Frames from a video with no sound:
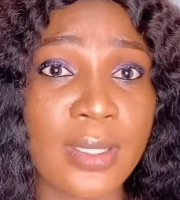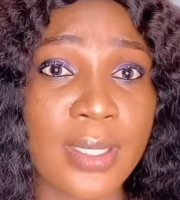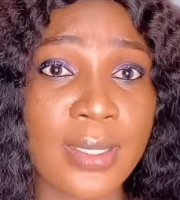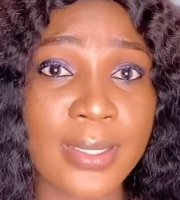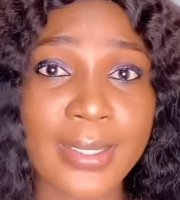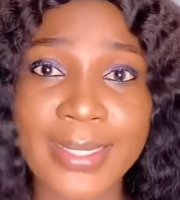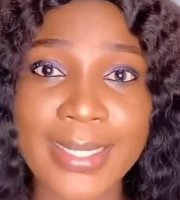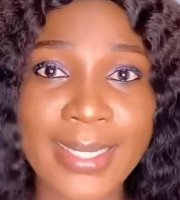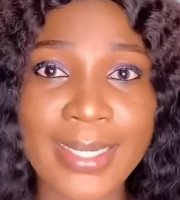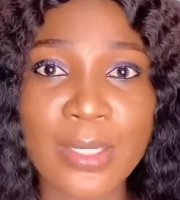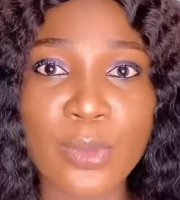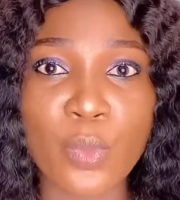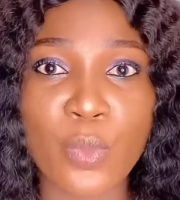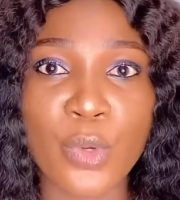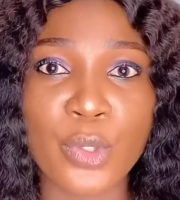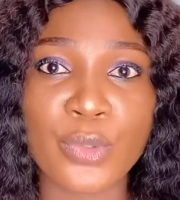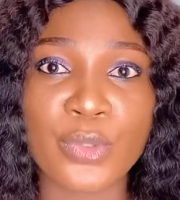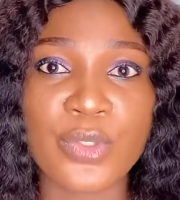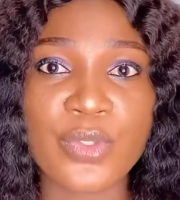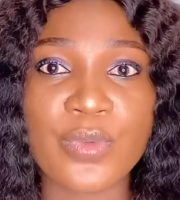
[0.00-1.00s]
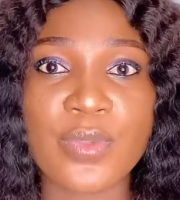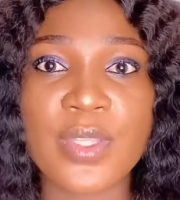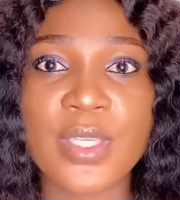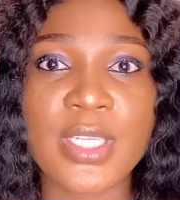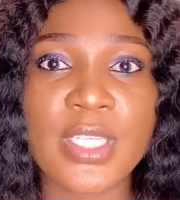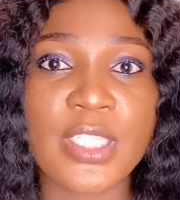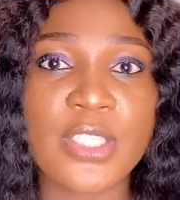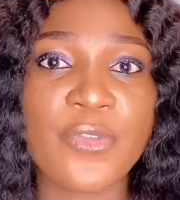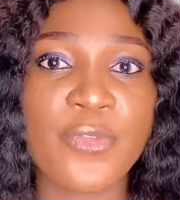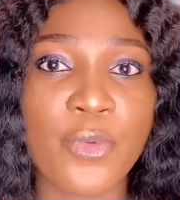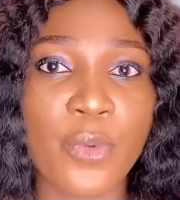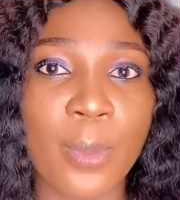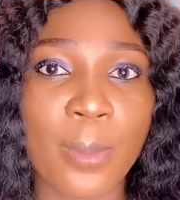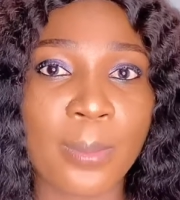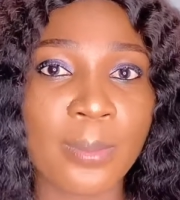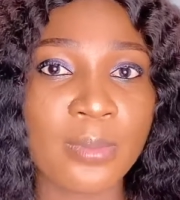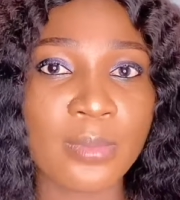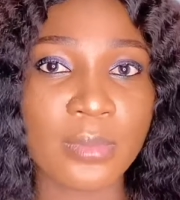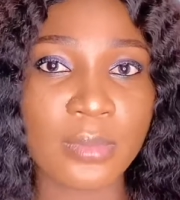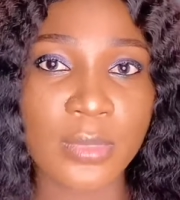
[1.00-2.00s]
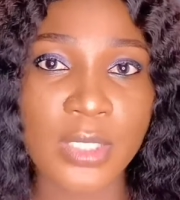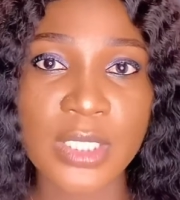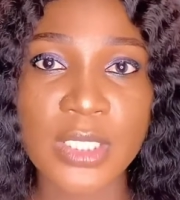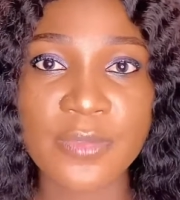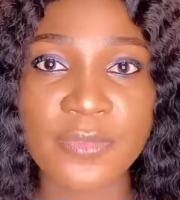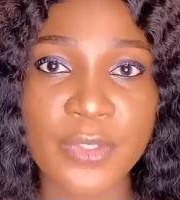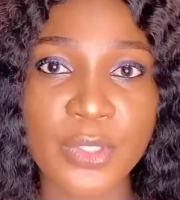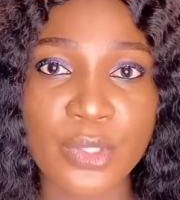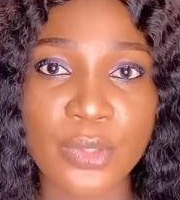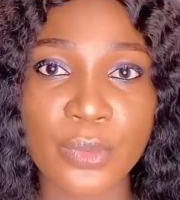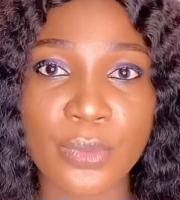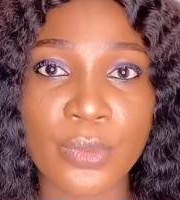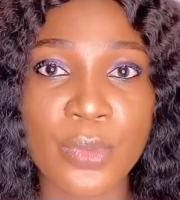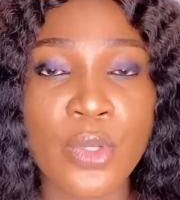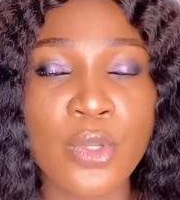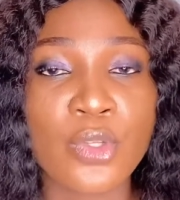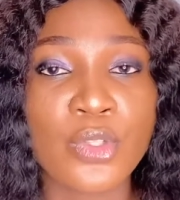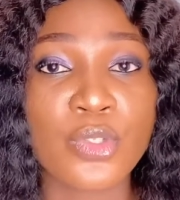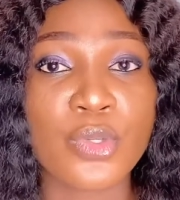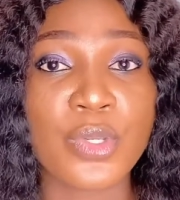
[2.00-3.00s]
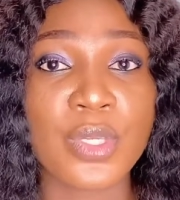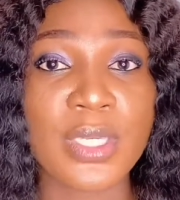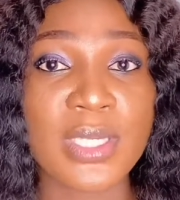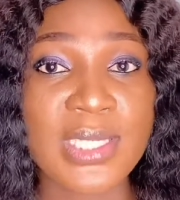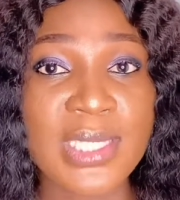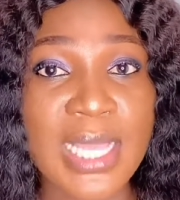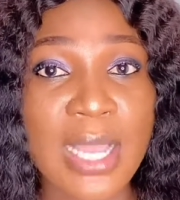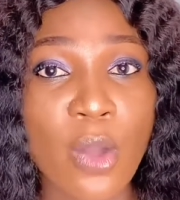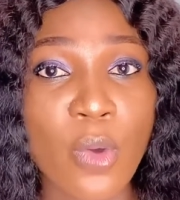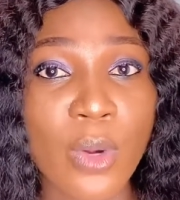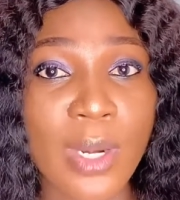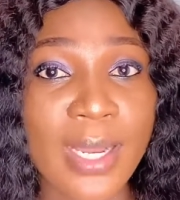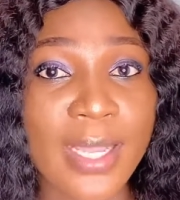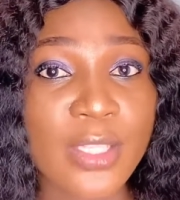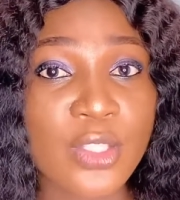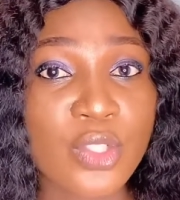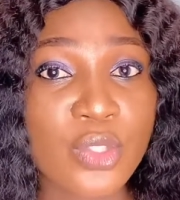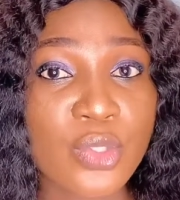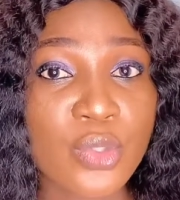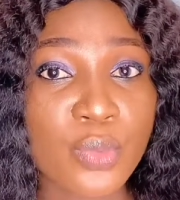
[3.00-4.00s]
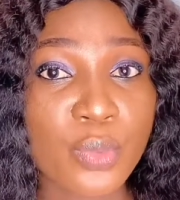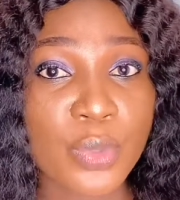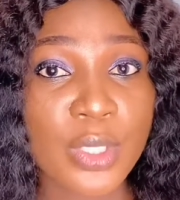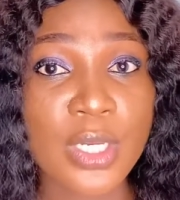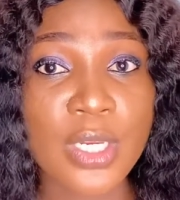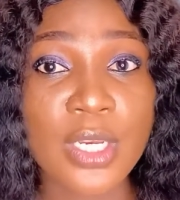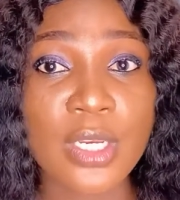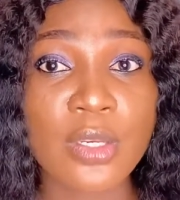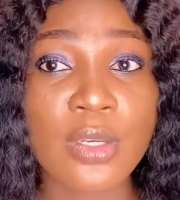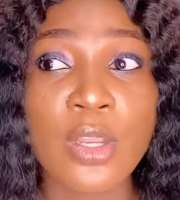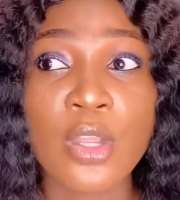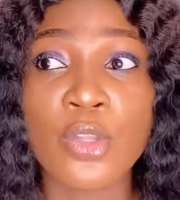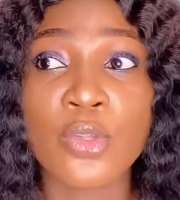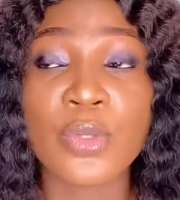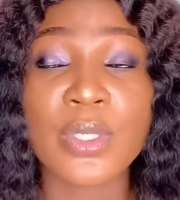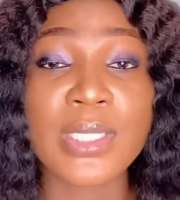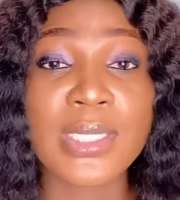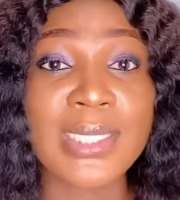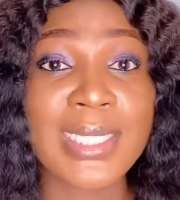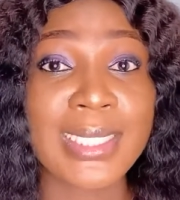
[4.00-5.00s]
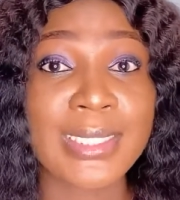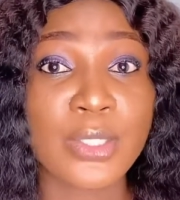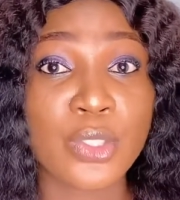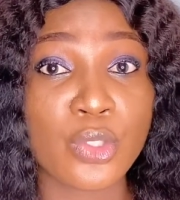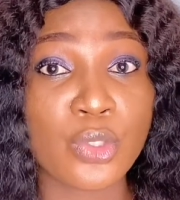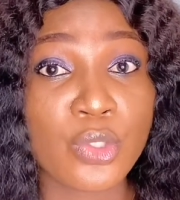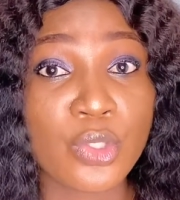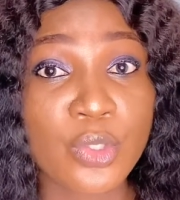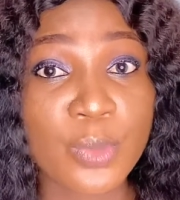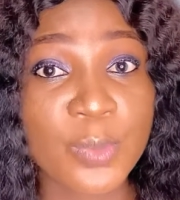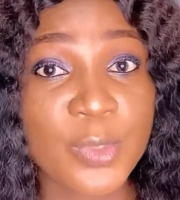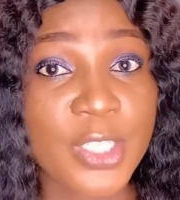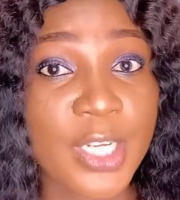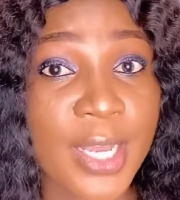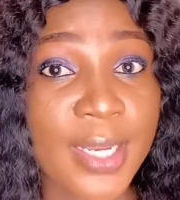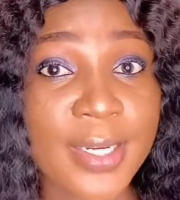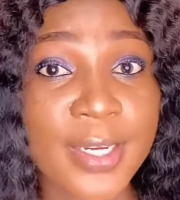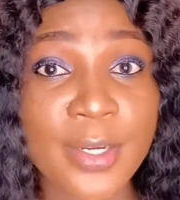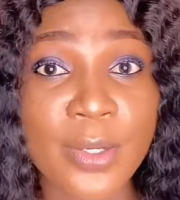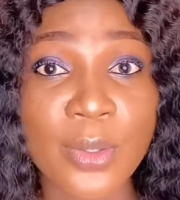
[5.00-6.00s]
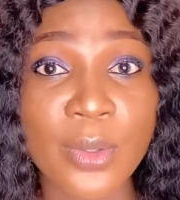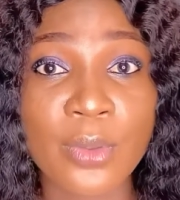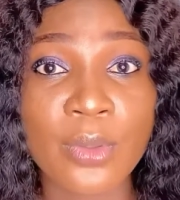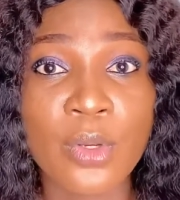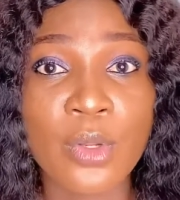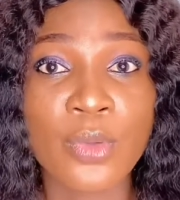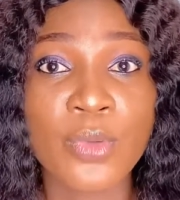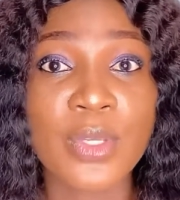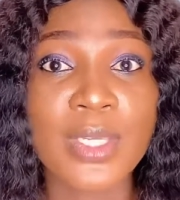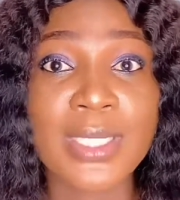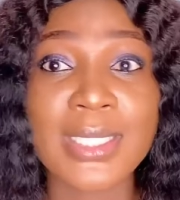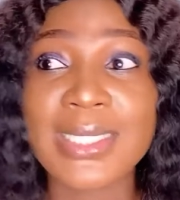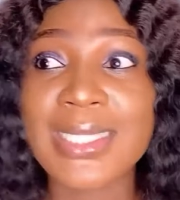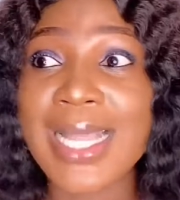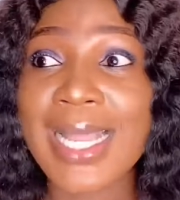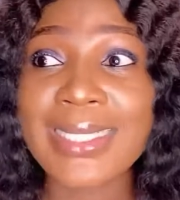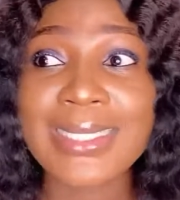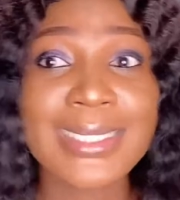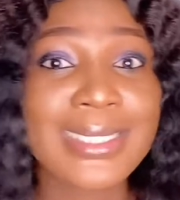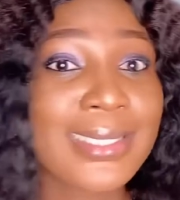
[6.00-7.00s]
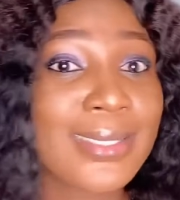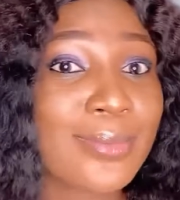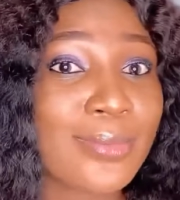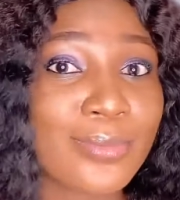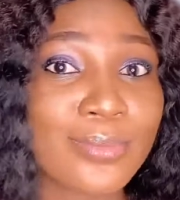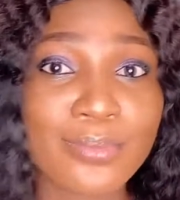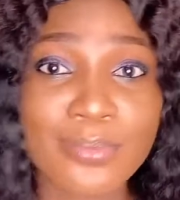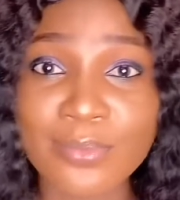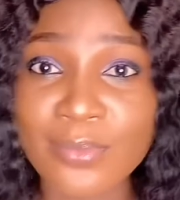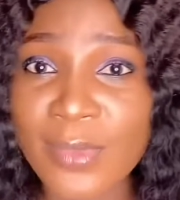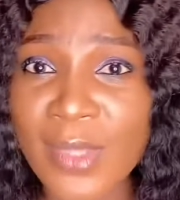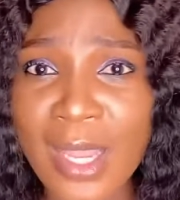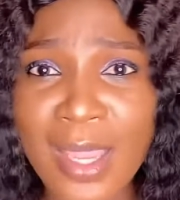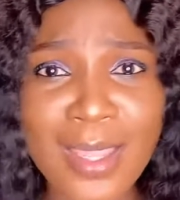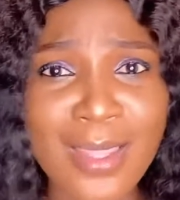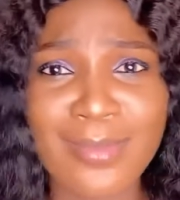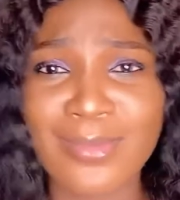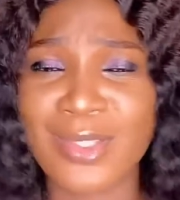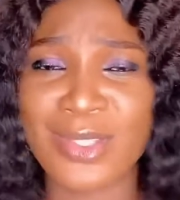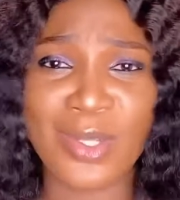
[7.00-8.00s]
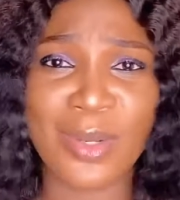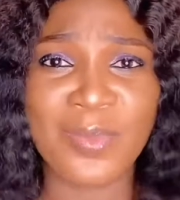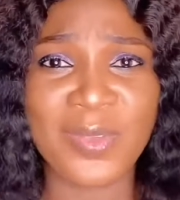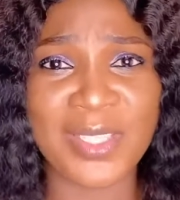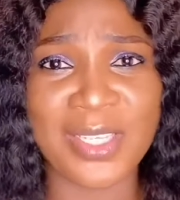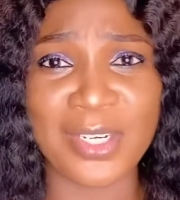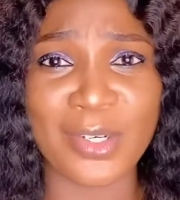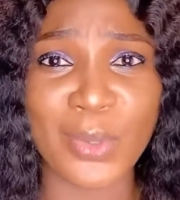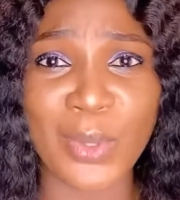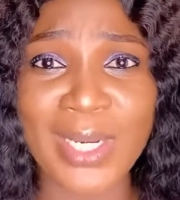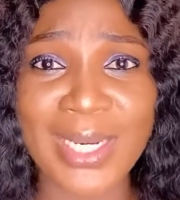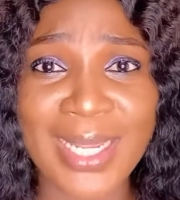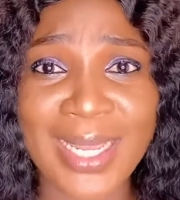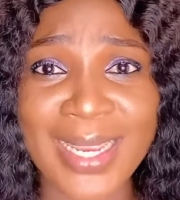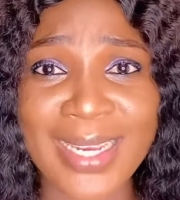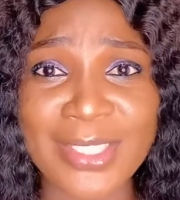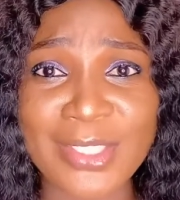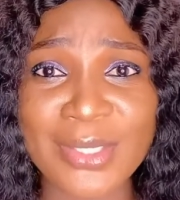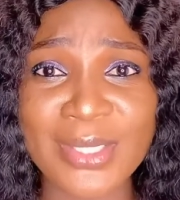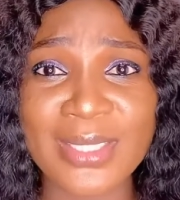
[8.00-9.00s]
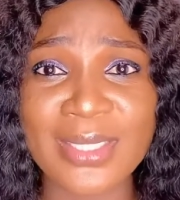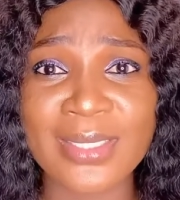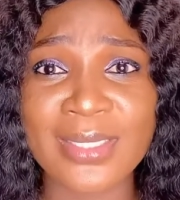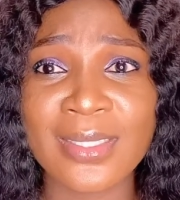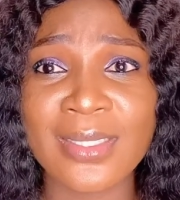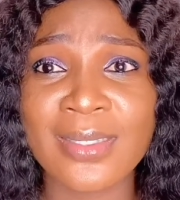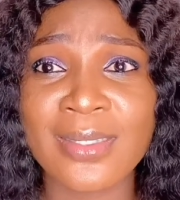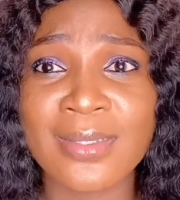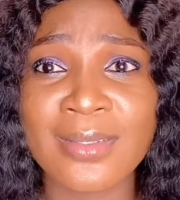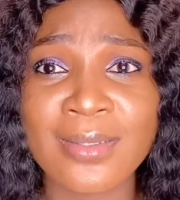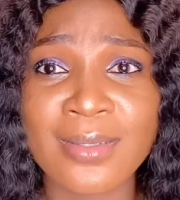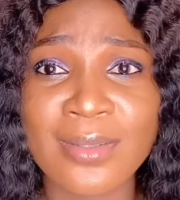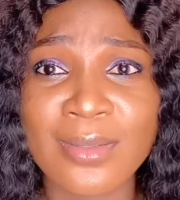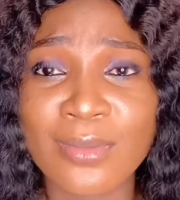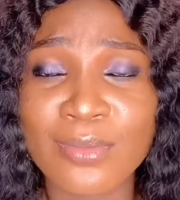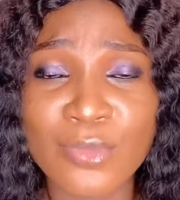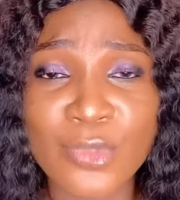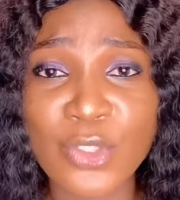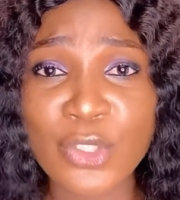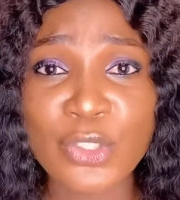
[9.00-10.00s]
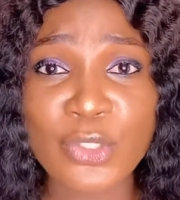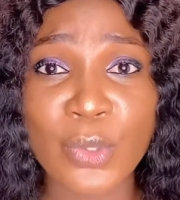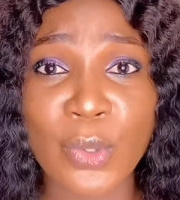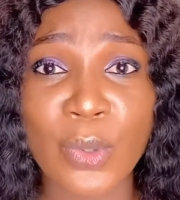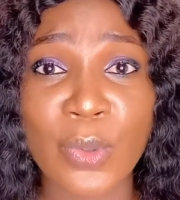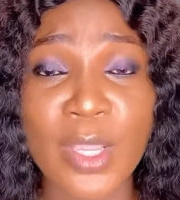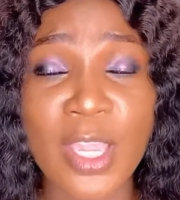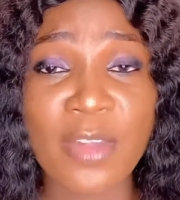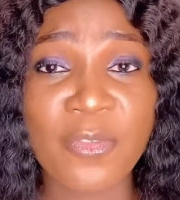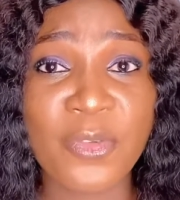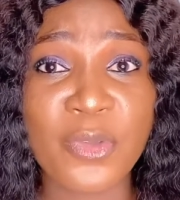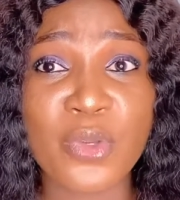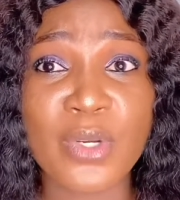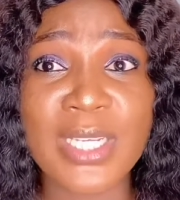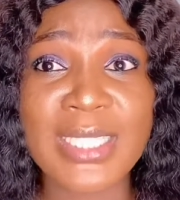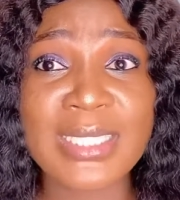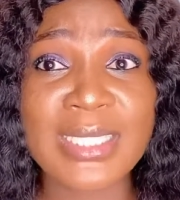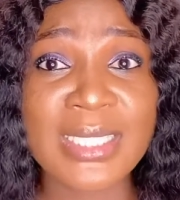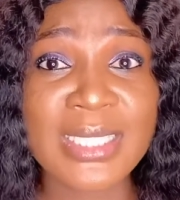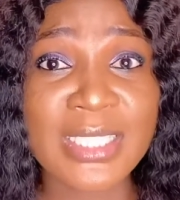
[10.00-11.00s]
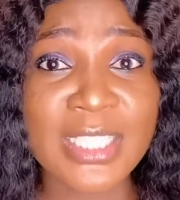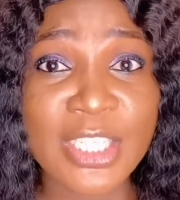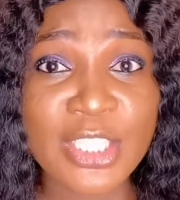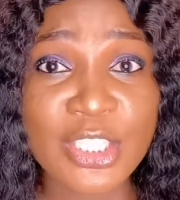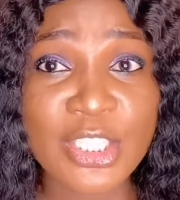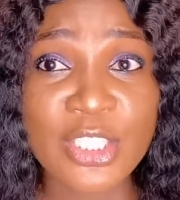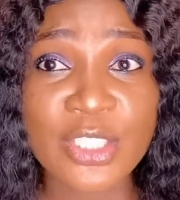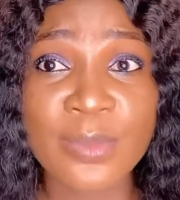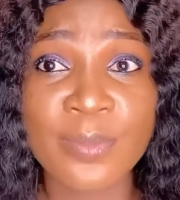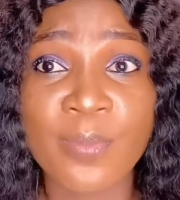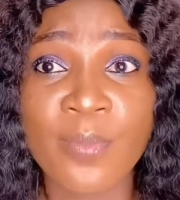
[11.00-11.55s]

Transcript: gain 1 or 2 things from this video. So you can start online tutoring, you can start a YouTube channel, you can start something online, just tutor. If you need to teach